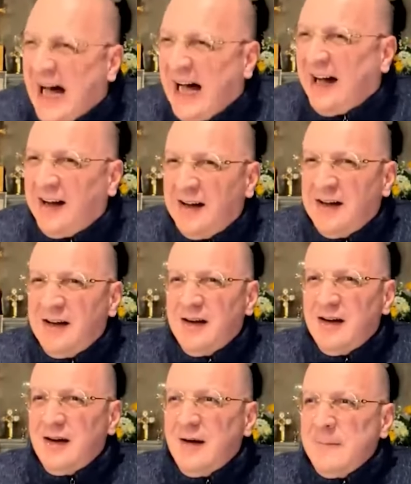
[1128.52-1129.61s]

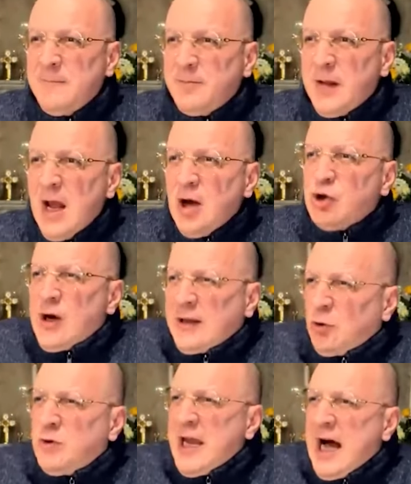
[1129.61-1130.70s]
Luciferian anti-munus, you
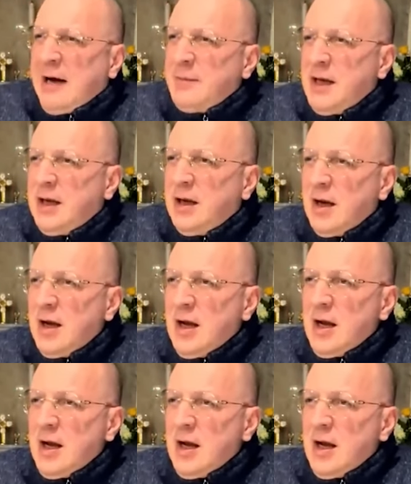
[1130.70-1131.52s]
call him Holiness?